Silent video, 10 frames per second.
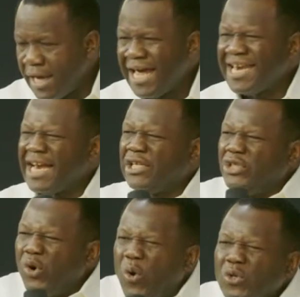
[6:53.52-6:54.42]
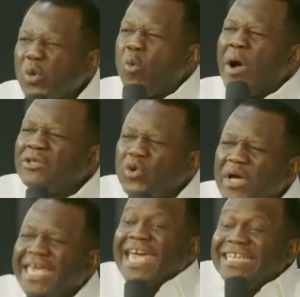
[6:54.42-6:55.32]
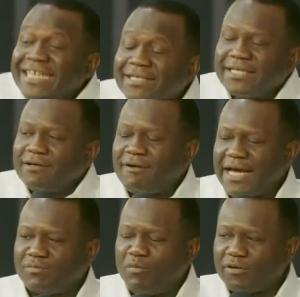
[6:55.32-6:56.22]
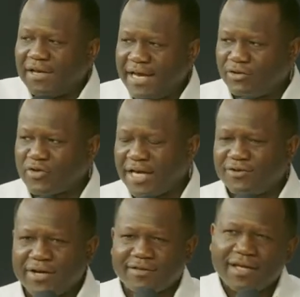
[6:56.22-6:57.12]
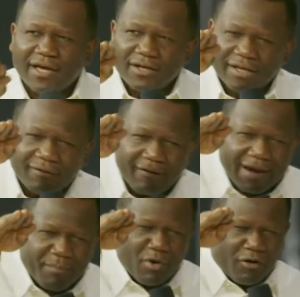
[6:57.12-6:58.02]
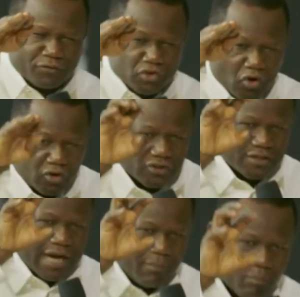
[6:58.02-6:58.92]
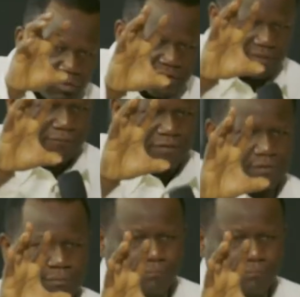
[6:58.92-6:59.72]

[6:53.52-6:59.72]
That those who want to get this thing right must learn to address the realm of thoughts and motives.